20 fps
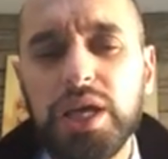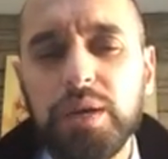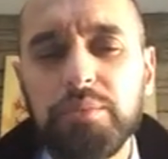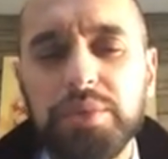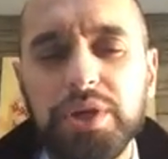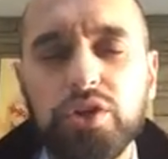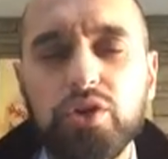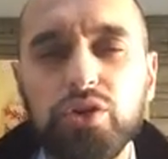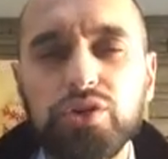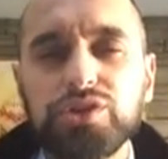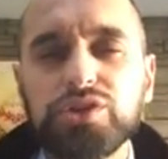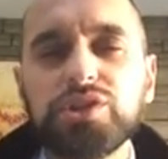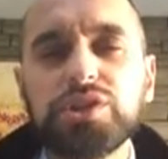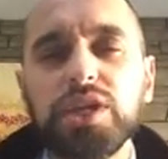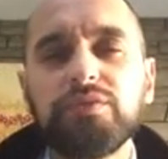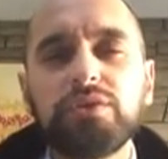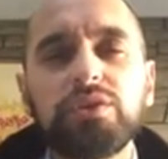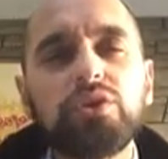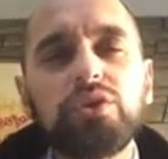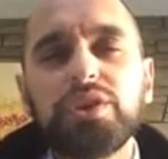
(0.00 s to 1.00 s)
Because
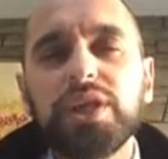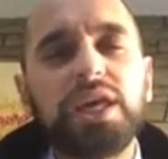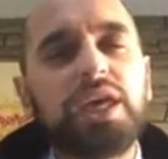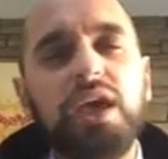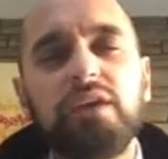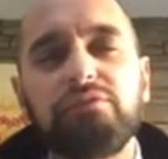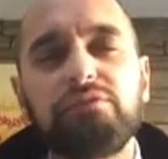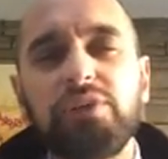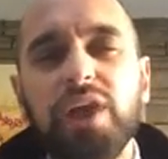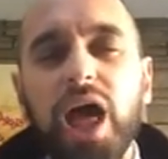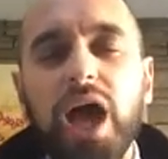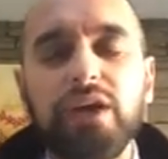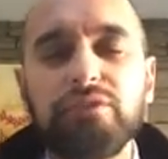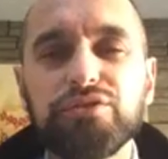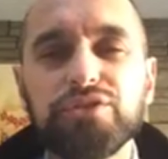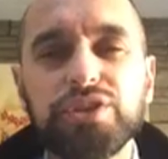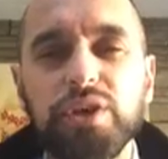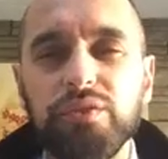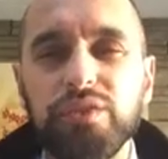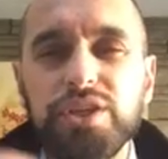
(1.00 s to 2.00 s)
even though they gave life
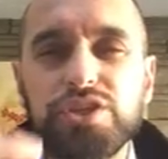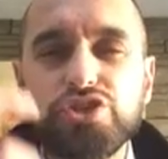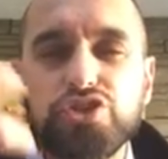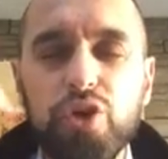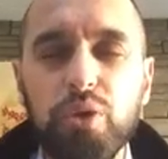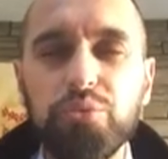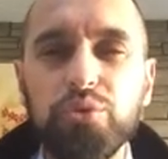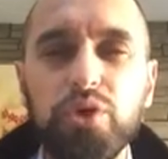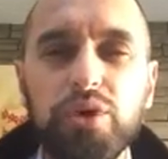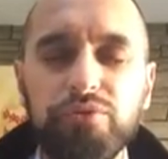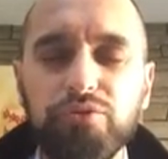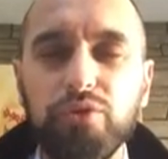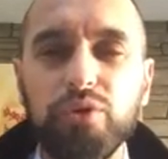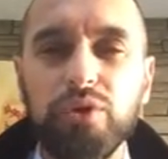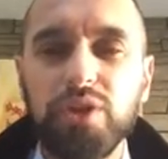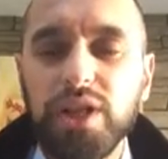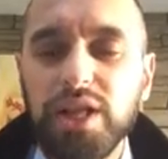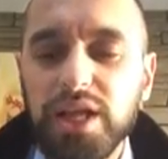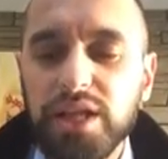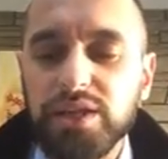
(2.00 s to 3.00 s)
to something so
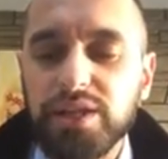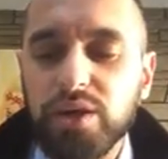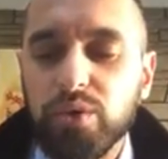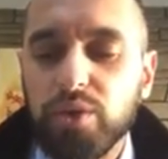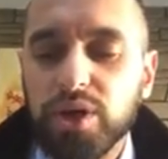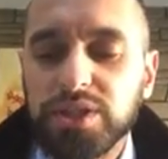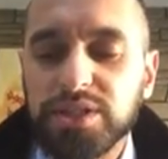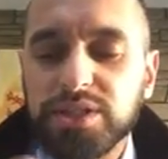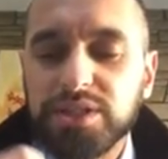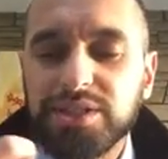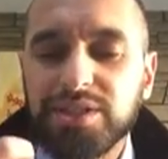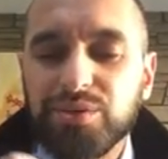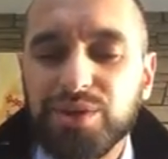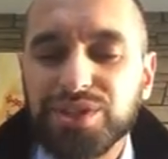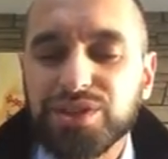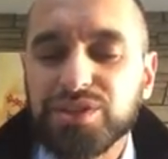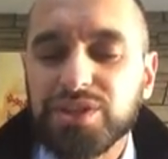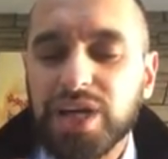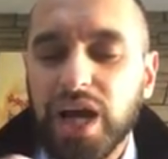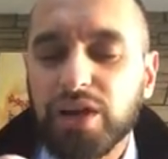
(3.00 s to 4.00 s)
beautiful, there was
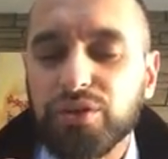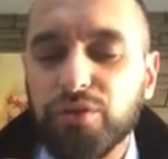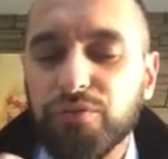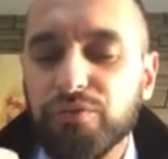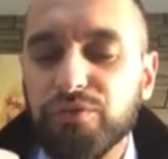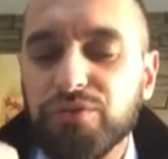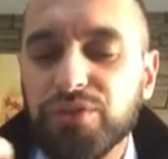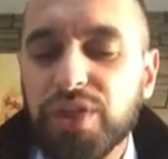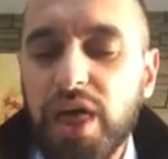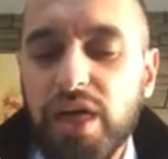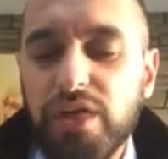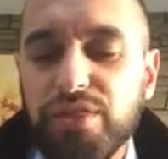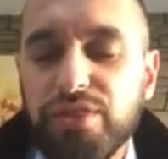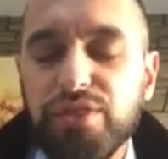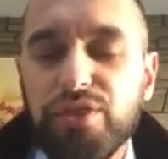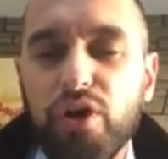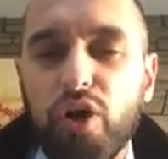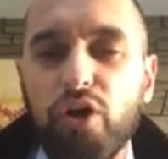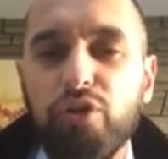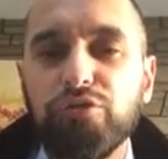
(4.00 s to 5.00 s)
a kind of
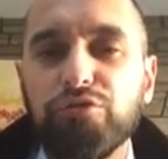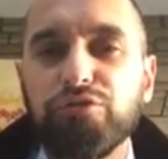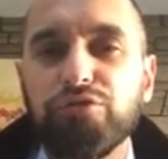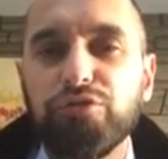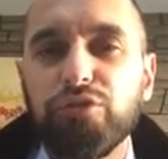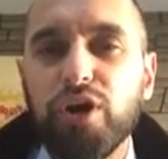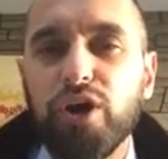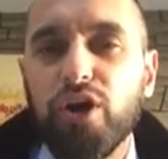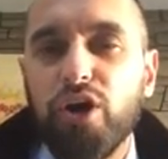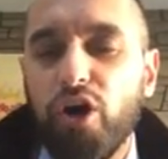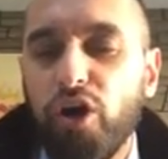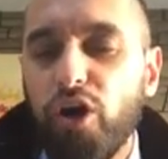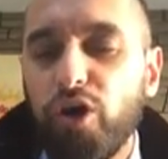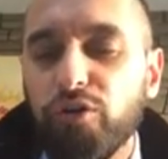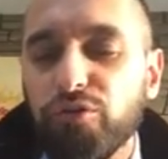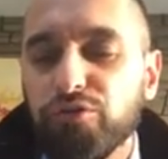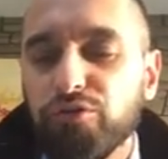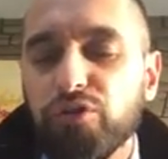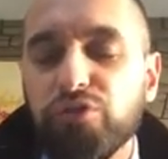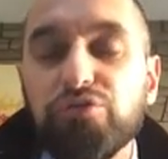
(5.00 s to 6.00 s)
death of
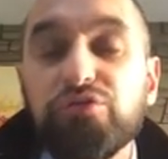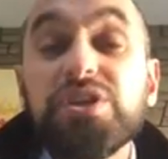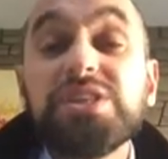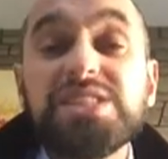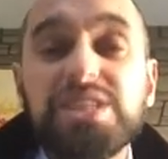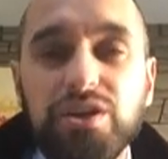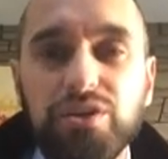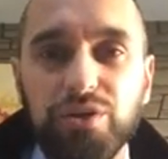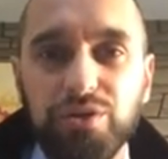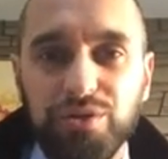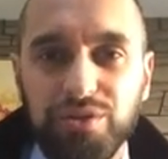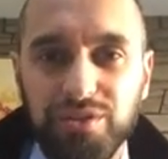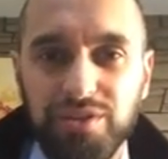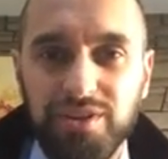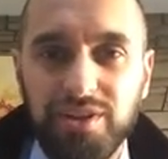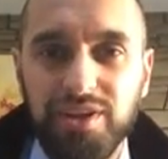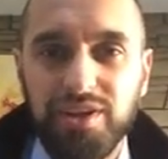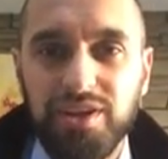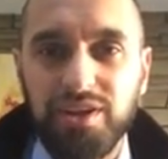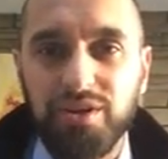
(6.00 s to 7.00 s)
the physical,
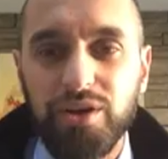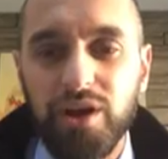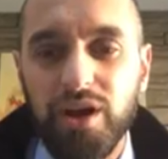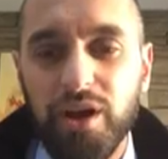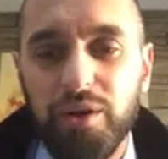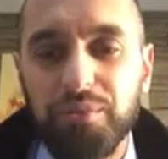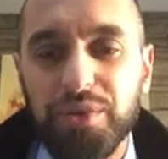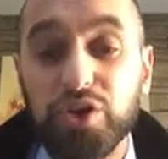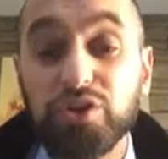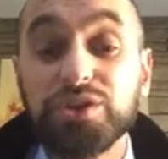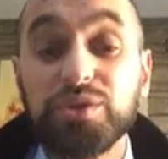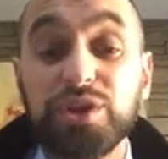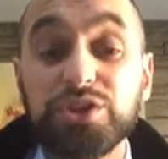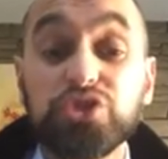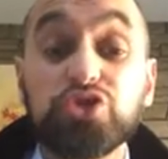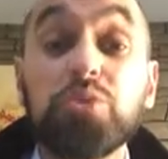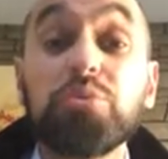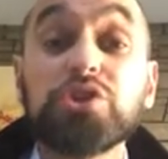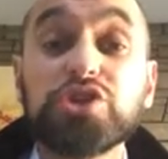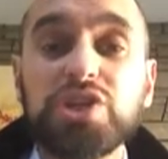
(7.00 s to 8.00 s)
because there was
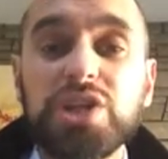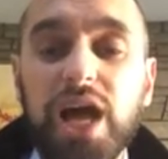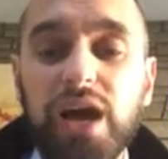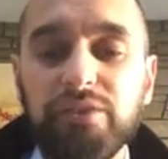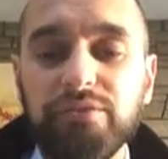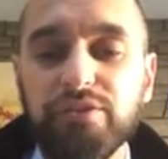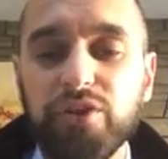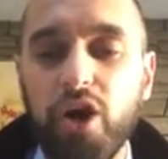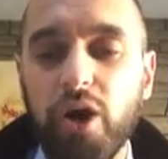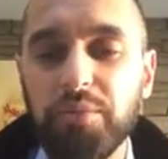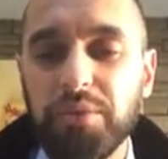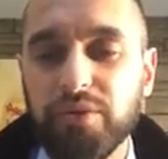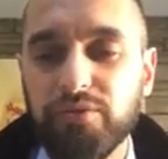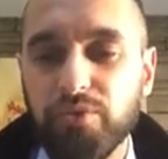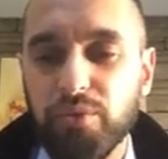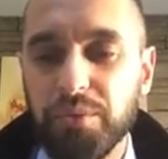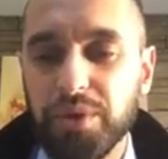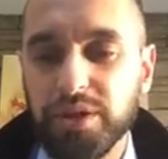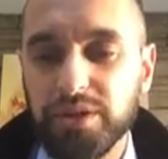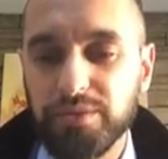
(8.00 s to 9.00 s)
so much life coming
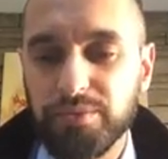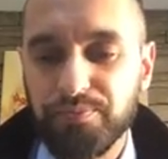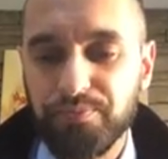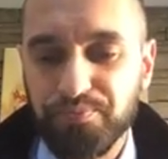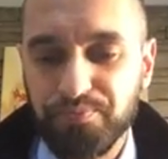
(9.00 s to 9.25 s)
from it.